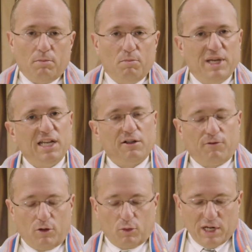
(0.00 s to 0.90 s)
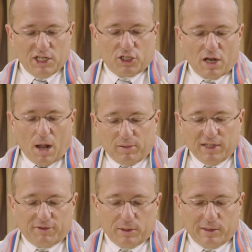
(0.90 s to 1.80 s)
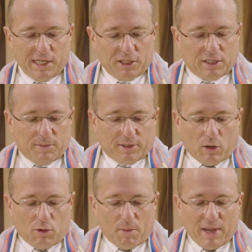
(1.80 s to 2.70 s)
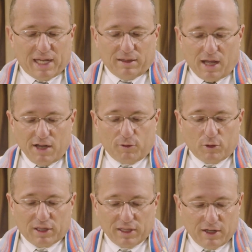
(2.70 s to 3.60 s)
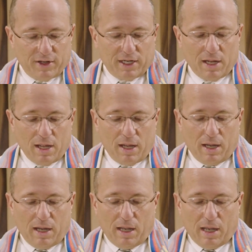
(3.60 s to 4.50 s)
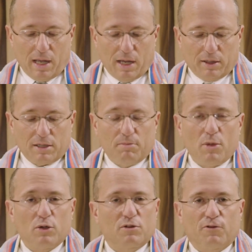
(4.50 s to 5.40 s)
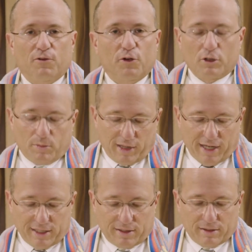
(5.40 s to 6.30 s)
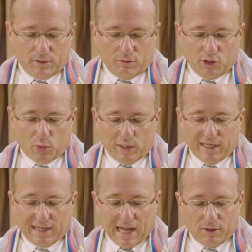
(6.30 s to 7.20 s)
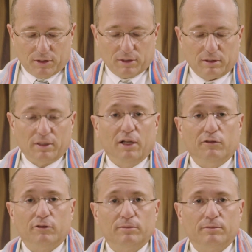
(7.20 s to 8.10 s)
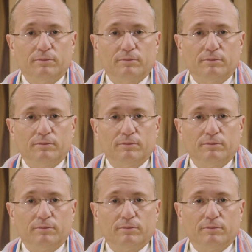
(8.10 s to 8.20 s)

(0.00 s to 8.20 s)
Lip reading: Meaningful, rich, uplifting relationships are what make life worth living and are the most fertile place which we encounter love.